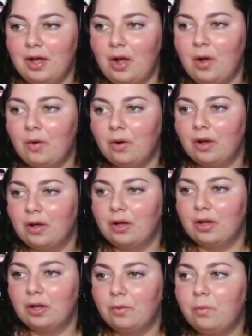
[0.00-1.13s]
Oh,
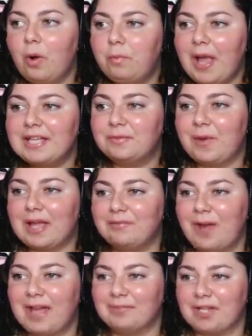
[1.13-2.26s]
oh wait, wait,
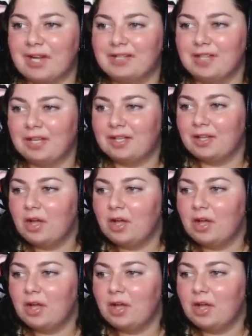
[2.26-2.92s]
wait. I'm trying to look.